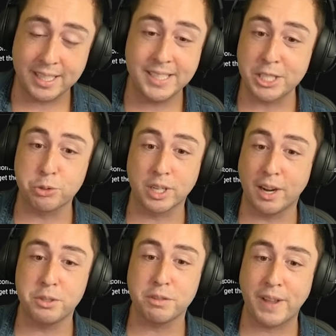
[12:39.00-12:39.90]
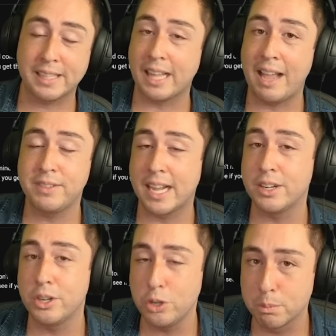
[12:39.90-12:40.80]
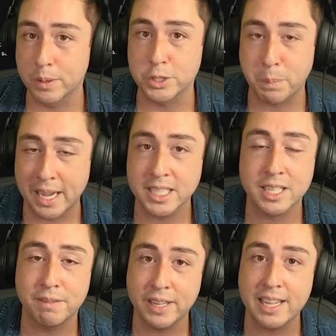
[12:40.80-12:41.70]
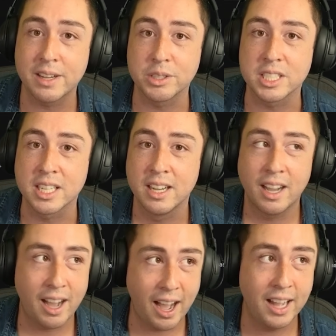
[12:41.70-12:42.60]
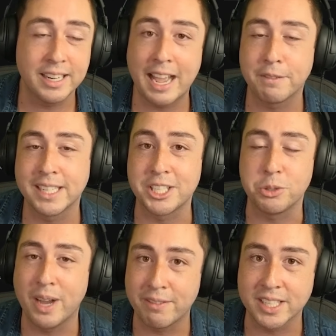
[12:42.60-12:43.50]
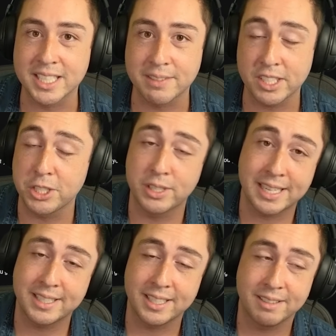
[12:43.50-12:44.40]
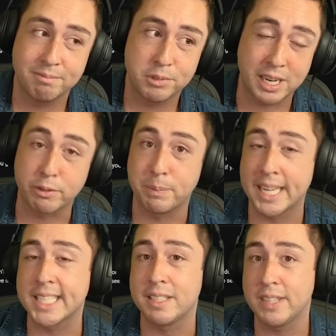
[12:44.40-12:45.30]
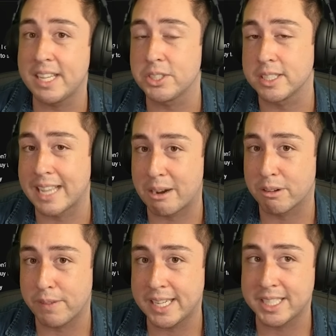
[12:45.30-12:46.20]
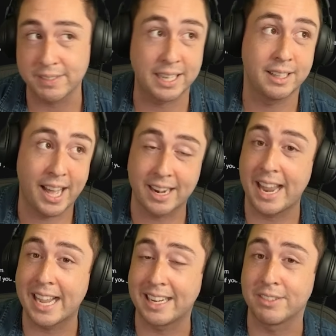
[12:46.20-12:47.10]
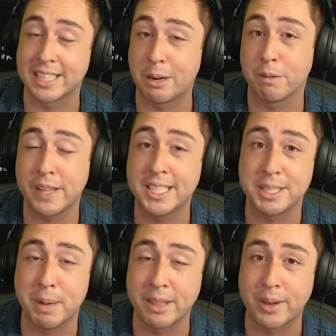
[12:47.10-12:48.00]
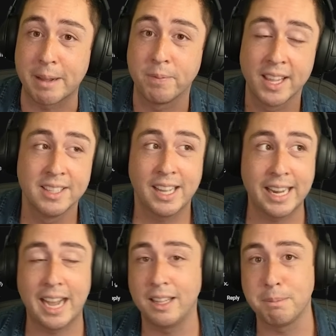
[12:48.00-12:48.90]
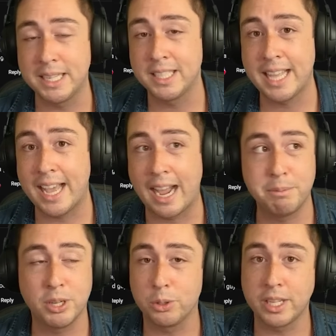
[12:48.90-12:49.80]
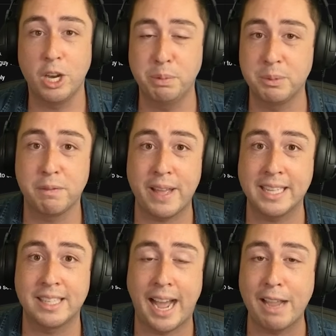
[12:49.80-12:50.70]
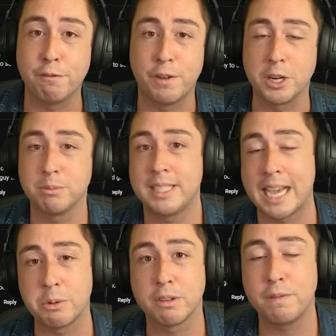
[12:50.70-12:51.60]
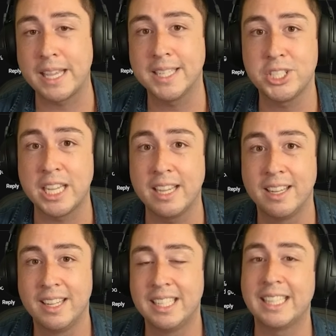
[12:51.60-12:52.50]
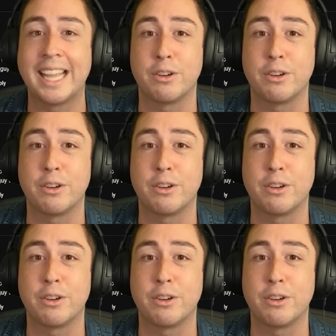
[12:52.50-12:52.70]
disregards the fact that I've done numerous positive videos on Neverness to Everness. I've also done several positive videos on Tower of Fantasy. I've done a lot of negative on Tower of Fantasy, by the way. And I'll admit to that. I'm totally open with the fact that I farmed Tower of Fantasy like